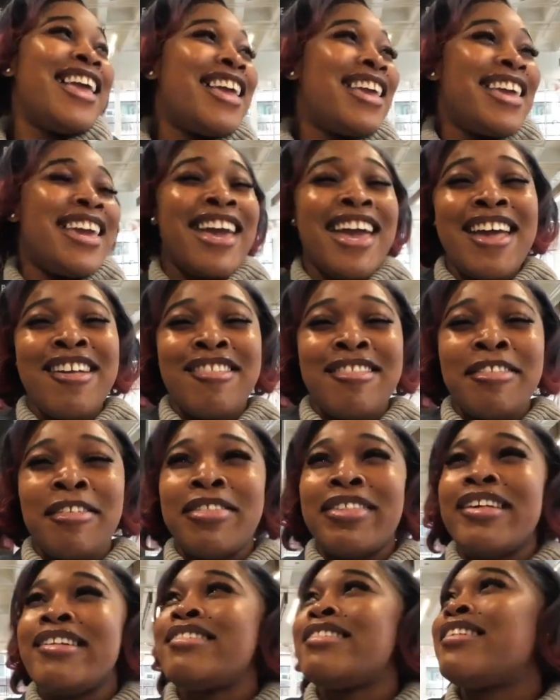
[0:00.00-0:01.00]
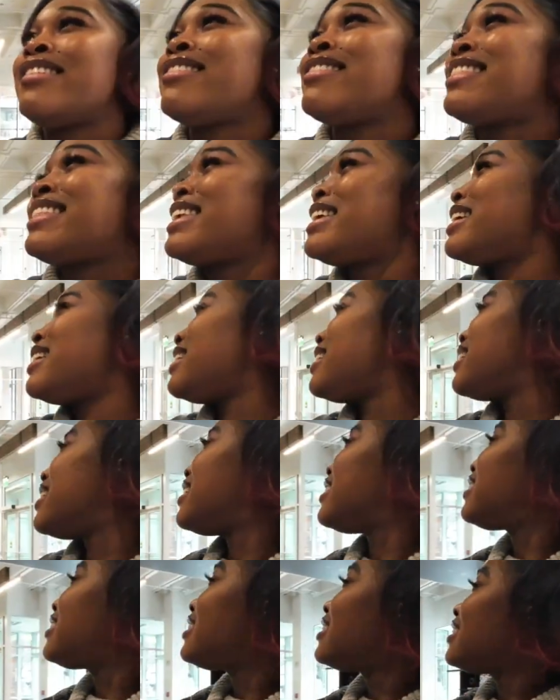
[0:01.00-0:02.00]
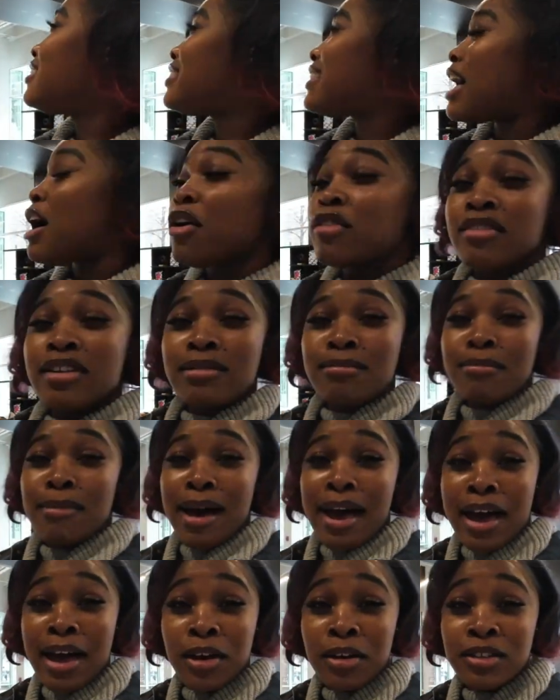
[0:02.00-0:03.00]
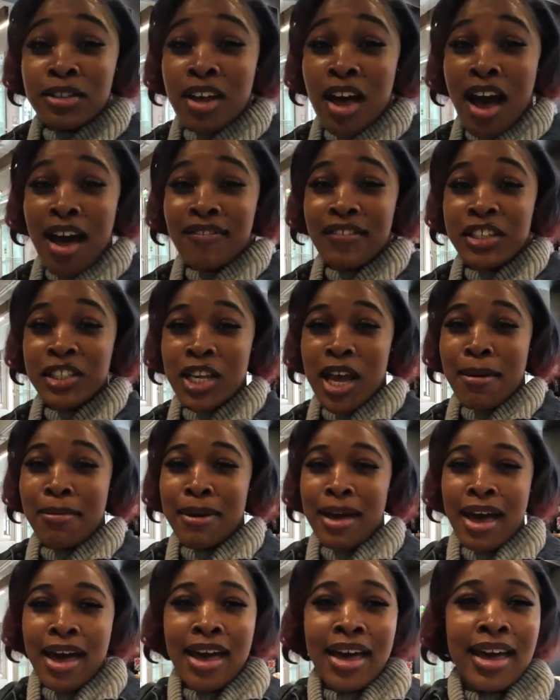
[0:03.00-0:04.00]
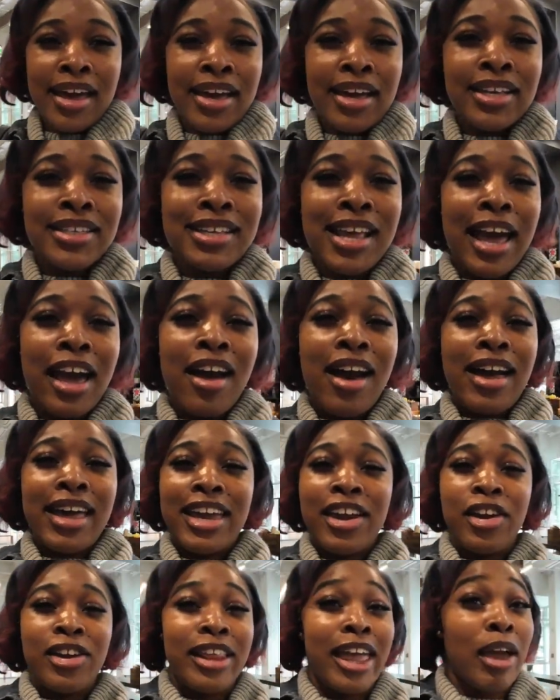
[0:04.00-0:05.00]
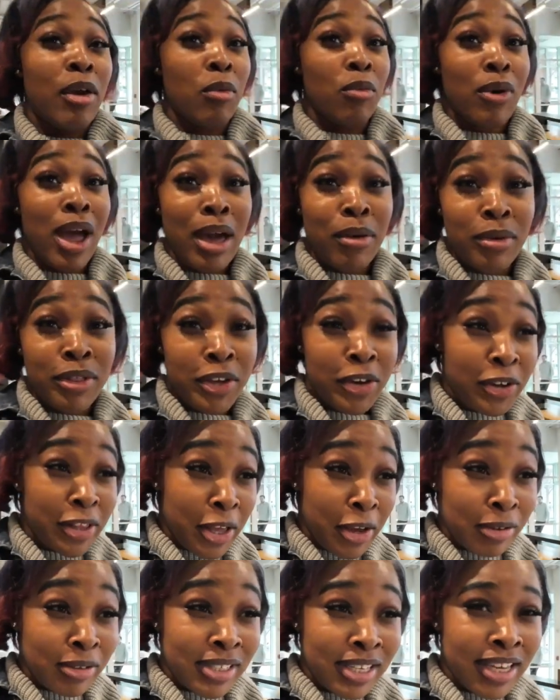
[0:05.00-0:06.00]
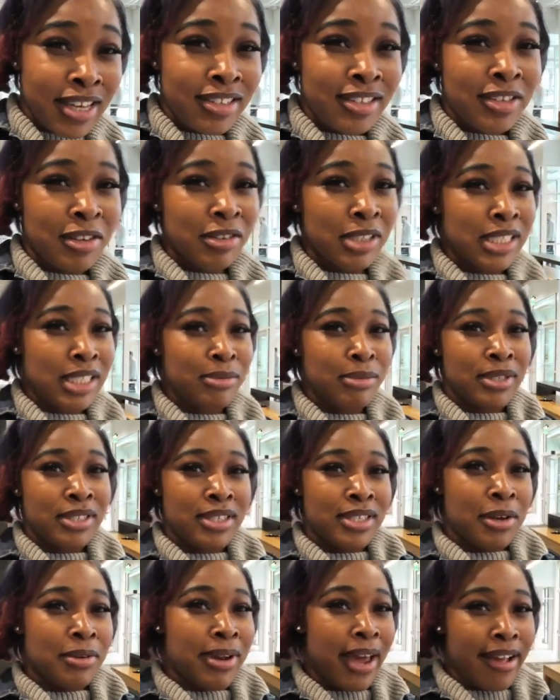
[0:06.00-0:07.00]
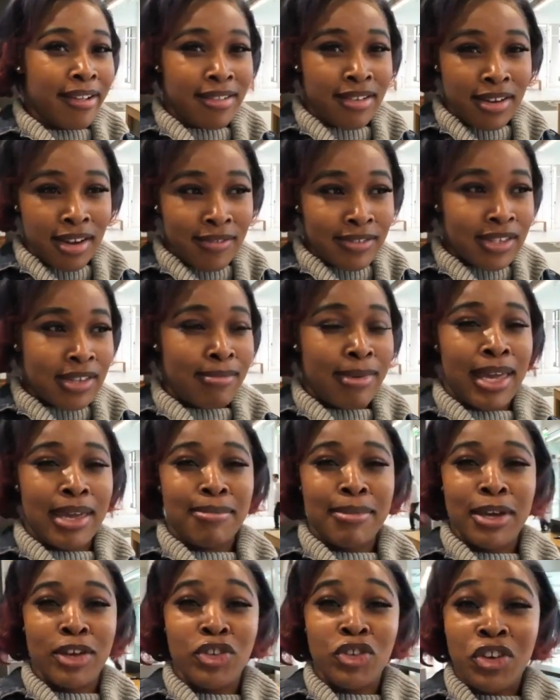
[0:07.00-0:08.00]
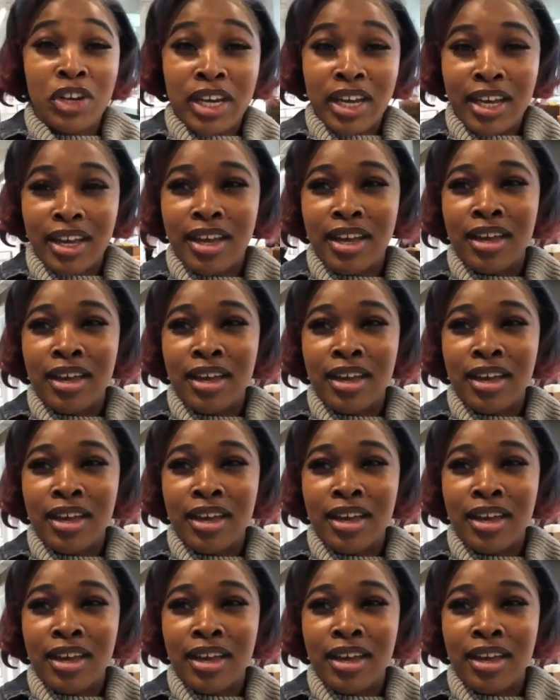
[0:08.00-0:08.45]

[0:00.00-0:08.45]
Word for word: Yeah, so this is the Thousand Miles Coffee Shop, guys. I got here like right when they're closing, so she was so nice enough to make me a drink.